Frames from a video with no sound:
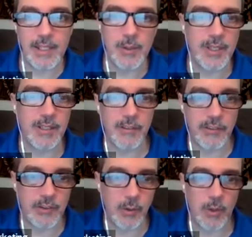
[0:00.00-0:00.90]
that you
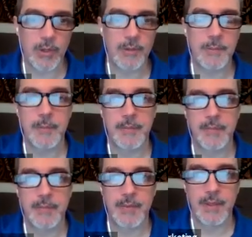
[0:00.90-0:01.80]
can store
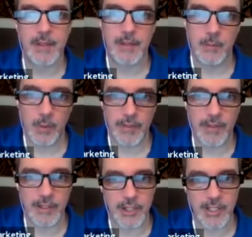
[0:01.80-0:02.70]

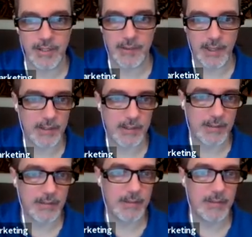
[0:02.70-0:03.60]
within a sheet
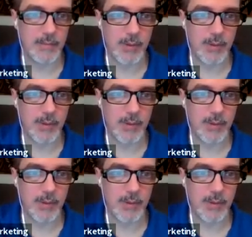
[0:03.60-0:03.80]
set.